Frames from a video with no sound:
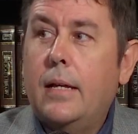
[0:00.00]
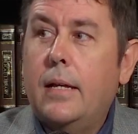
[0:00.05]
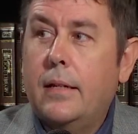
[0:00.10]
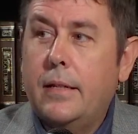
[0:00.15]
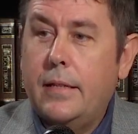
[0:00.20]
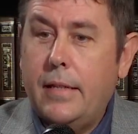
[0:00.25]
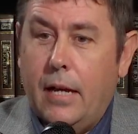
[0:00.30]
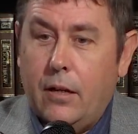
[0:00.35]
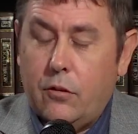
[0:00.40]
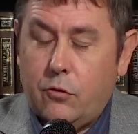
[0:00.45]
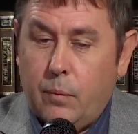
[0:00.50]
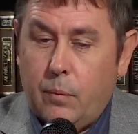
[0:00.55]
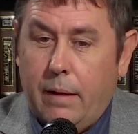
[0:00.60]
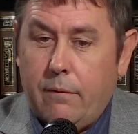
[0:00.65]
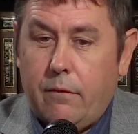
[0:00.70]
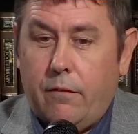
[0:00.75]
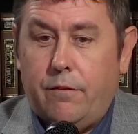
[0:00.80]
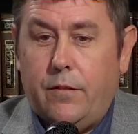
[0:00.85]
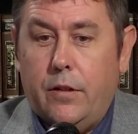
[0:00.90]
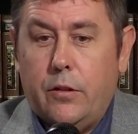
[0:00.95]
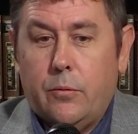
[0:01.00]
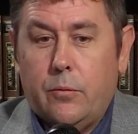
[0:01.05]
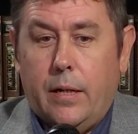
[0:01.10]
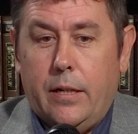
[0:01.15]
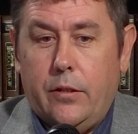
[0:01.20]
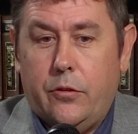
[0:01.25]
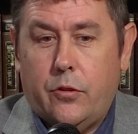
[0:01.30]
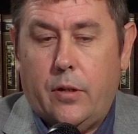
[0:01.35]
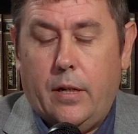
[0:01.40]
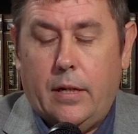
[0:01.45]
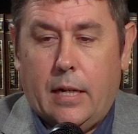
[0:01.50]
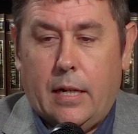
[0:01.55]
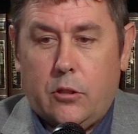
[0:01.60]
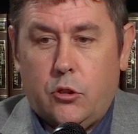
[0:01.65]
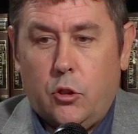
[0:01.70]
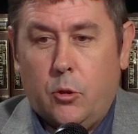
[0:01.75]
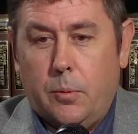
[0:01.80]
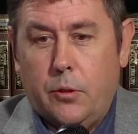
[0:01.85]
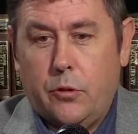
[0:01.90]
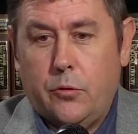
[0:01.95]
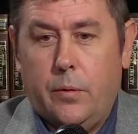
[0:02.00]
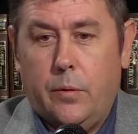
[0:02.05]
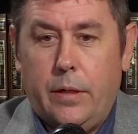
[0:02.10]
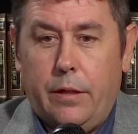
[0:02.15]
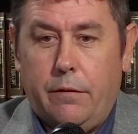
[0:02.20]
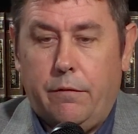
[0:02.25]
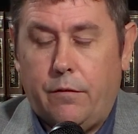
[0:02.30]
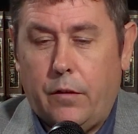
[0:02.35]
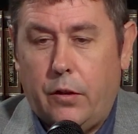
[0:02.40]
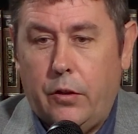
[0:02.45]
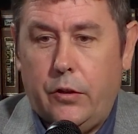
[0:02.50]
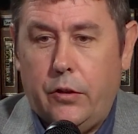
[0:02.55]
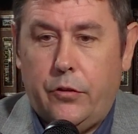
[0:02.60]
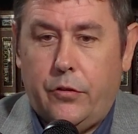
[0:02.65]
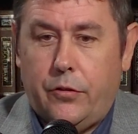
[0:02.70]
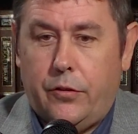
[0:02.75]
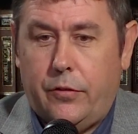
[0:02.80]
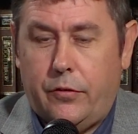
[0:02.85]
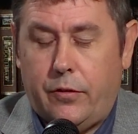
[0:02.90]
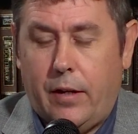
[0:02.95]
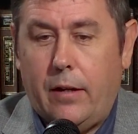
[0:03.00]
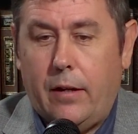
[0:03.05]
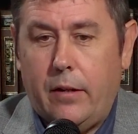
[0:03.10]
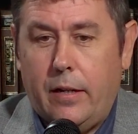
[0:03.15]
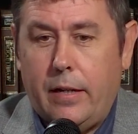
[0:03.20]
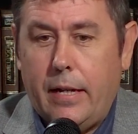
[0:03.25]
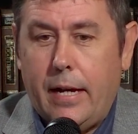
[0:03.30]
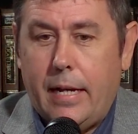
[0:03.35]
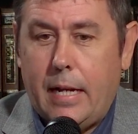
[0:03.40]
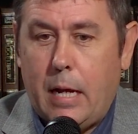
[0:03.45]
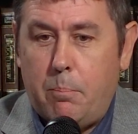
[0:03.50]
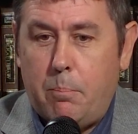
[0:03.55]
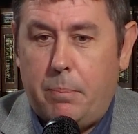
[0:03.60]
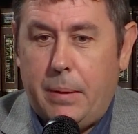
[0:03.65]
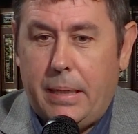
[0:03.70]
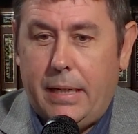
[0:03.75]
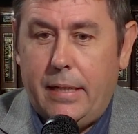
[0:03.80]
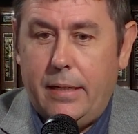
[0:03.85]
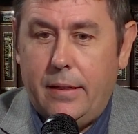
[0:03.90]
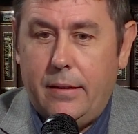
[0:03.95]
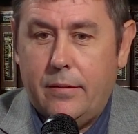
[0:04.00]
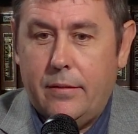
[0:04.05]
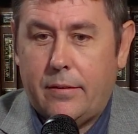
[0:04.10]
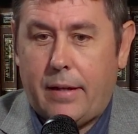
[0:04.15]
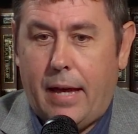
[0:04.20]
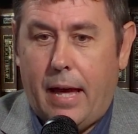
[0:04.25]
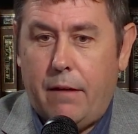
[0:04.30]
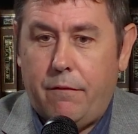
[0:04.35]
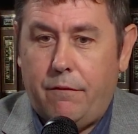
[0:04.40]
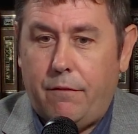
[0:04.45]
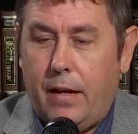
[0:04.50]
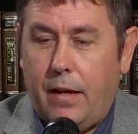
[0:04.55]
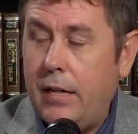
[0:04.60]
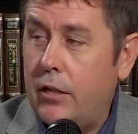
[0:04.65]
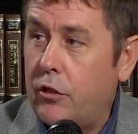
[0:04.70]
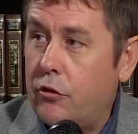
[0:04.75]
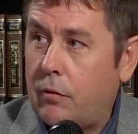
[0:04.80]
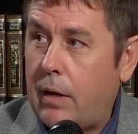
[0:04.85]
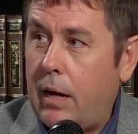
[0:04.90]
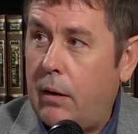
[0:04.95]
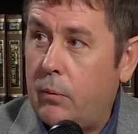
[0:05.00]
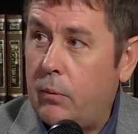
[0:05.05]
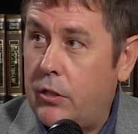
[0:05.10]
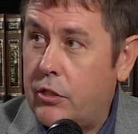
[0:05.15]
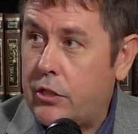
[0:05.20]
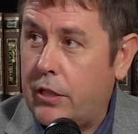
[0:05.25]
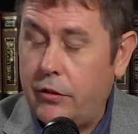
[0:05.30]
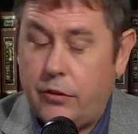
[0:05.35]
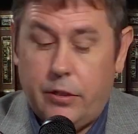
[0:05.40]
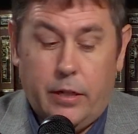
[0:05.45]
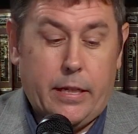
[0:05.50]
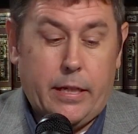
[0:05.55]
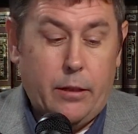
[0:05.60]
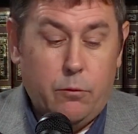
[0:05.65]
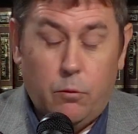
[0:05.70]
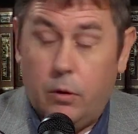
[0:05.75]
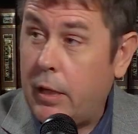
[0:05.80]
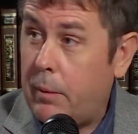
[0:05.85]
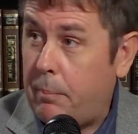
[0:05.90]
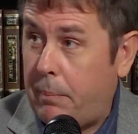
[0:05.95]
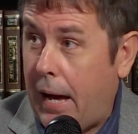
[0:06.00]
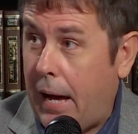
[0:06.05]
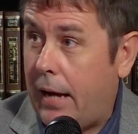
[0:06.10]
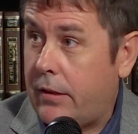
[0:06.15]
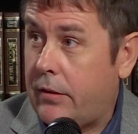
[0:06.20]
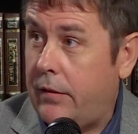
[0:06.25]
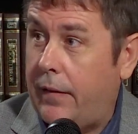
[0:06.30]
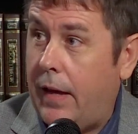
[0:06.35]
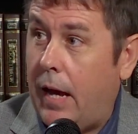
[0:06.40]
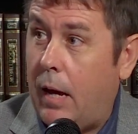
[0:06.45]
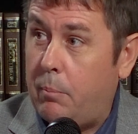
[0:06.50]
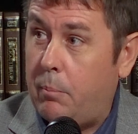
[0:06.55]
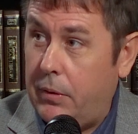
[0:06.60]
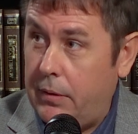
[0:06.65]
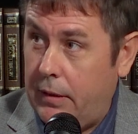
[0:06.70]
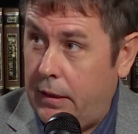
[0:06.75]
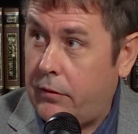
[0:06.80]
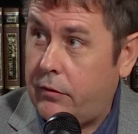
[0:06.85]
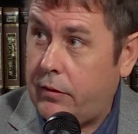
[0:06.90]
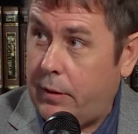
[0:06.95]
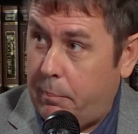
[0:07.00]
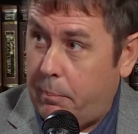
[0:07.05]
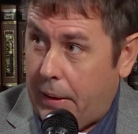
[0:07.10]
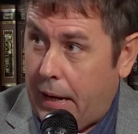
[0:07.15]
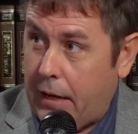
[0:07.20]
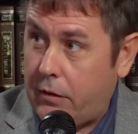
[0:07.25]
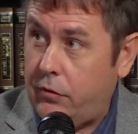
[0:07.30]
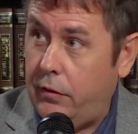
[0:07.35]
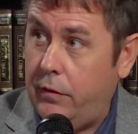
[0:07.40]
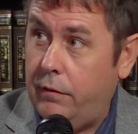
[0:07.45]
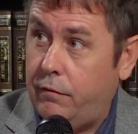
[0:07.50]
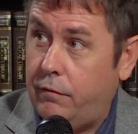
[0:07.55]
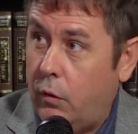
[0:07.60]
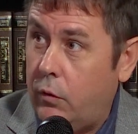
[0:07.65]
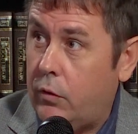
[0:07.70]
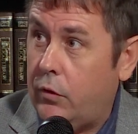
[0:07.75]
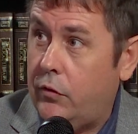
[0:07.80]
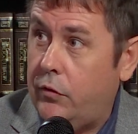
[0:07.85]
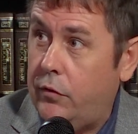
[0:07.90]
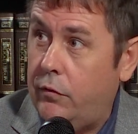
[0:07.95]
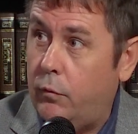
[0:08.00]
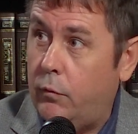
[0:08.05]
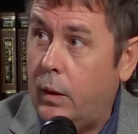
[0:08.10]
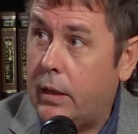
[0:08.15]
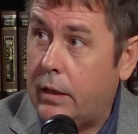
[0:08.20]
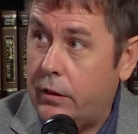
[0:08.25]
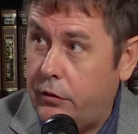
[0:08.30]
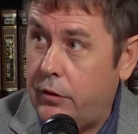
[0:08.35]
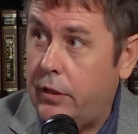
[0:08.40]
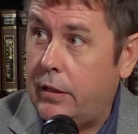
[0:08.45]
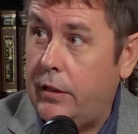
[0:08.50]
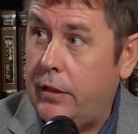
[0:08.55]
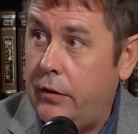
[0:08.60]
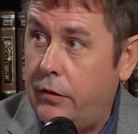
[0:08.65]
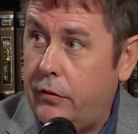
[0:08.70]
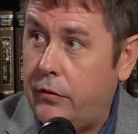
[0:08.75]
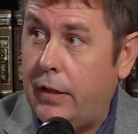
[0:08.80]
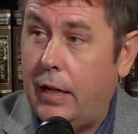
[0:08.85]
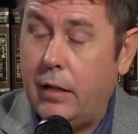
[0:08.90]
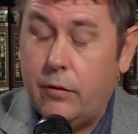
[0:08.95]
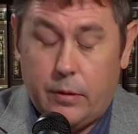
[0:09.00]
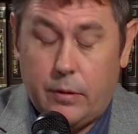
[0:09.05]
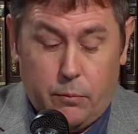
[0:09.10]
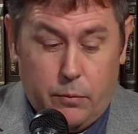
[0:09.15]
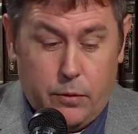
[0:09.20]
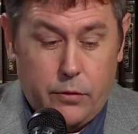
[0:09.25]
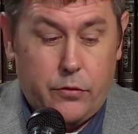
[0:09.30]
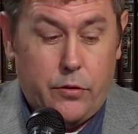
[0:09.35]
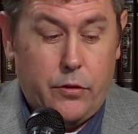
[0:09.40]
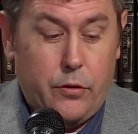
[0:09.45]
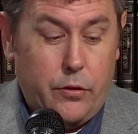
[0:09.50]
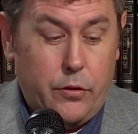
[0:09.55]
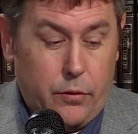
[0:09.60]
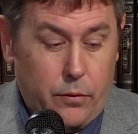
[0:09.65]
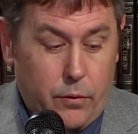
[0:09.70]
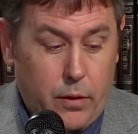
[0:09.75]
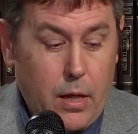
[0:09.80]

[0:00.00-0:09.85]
Yes, we have a fundraiser on October 21st, Saturday night at Beans Cafe in Dry Ridge, Kentucky. And we'll get back to that, but let's get back to the focus of what Kentucky Stands Up wants to do.